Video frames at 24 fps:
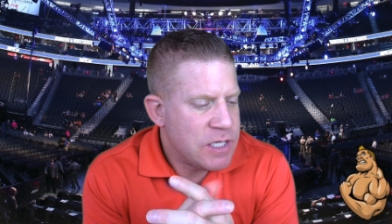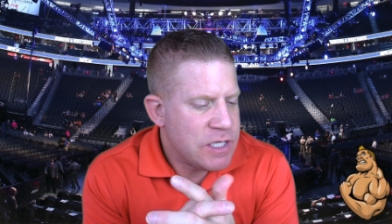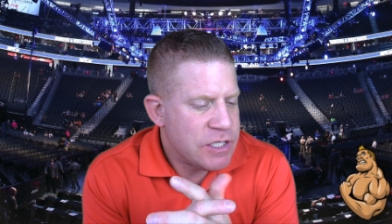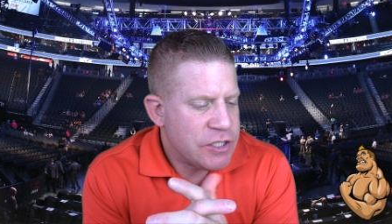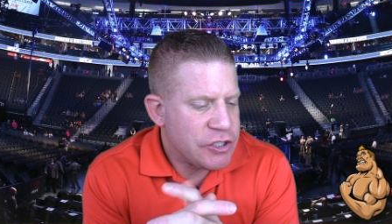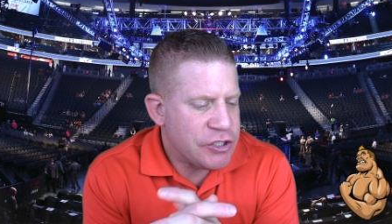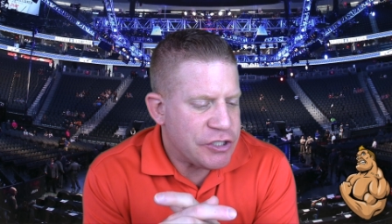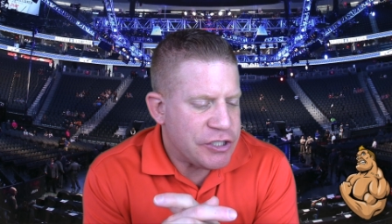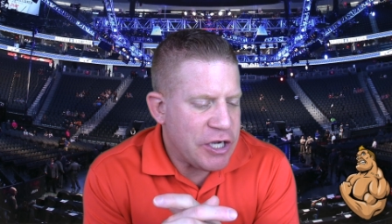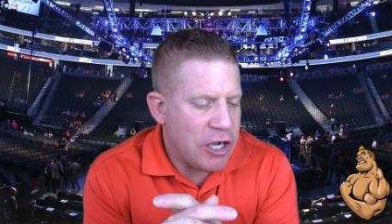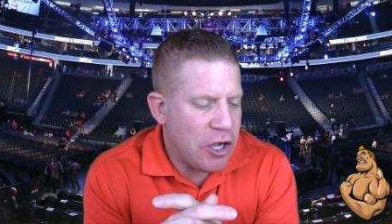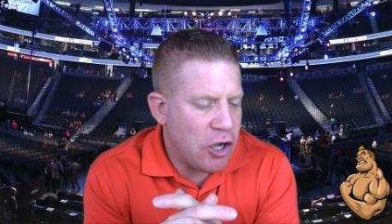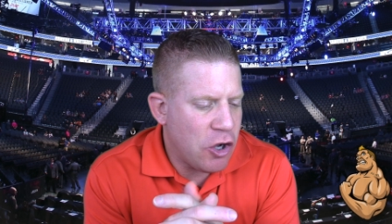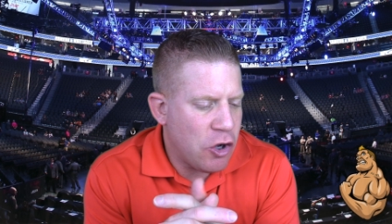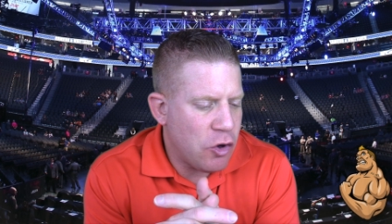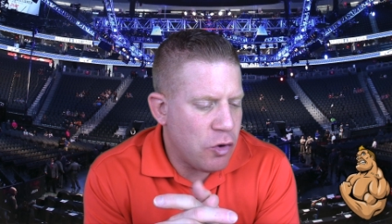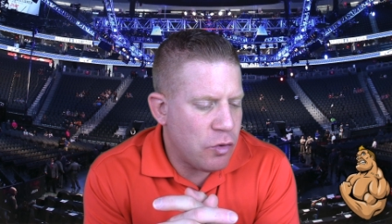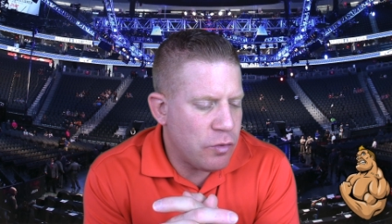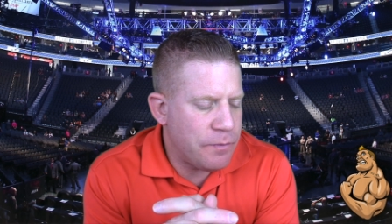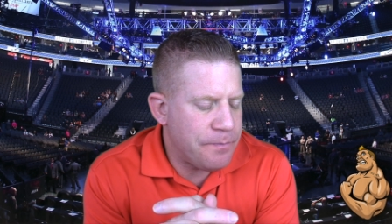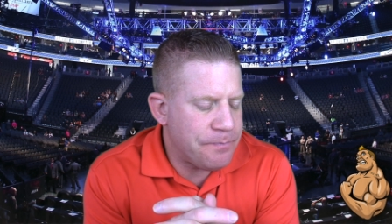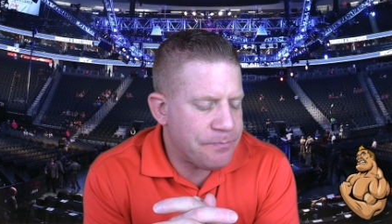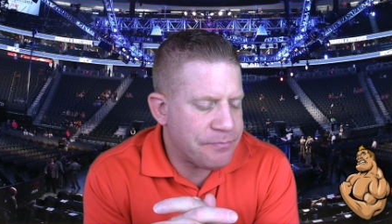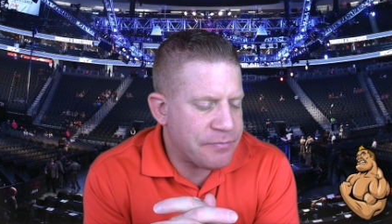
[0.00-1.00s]

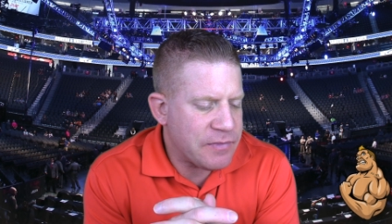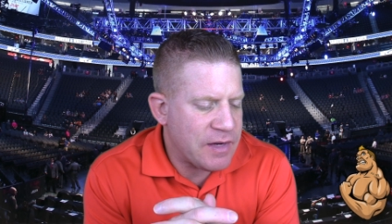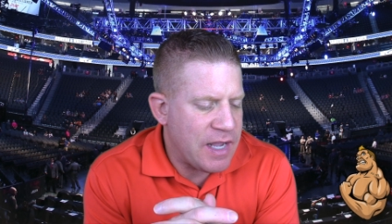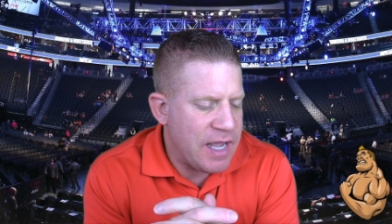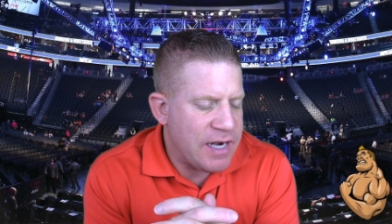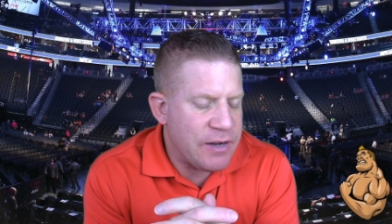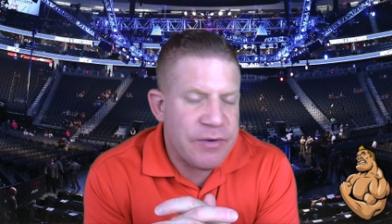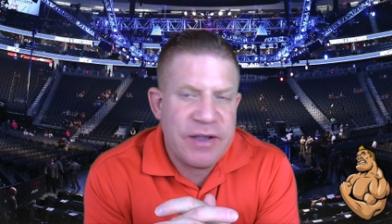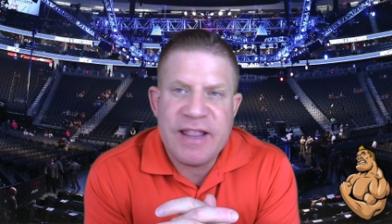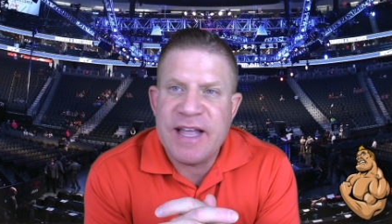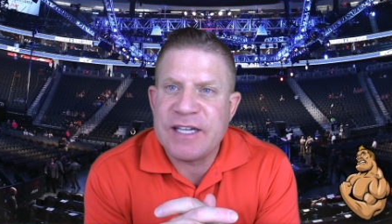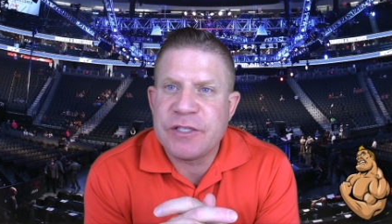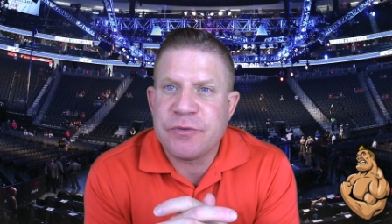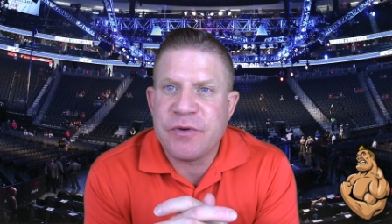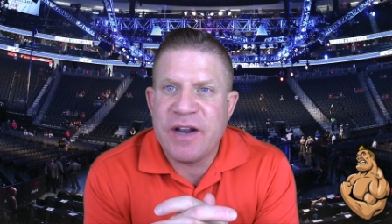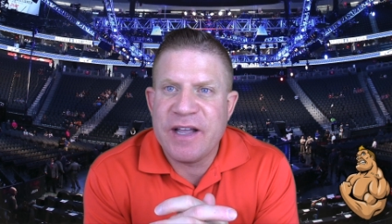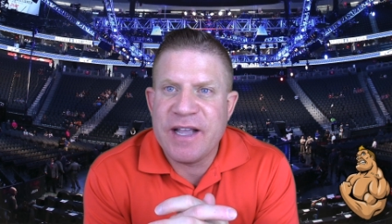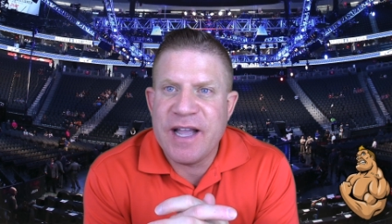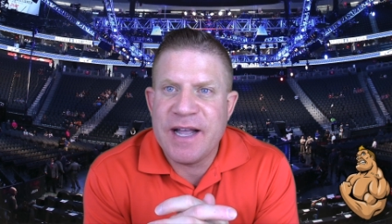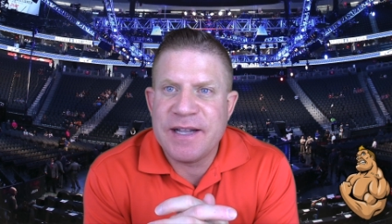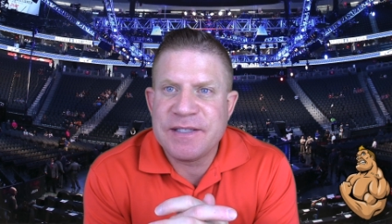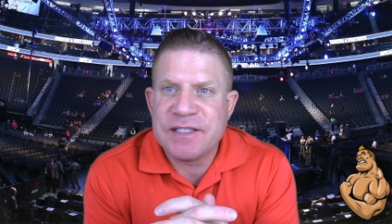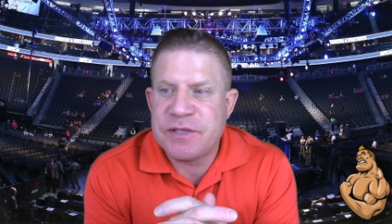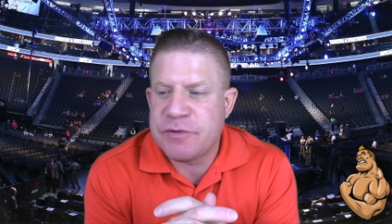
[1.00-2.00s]
So Anyway, that's what I
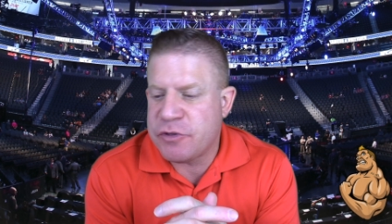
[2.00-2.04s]
got.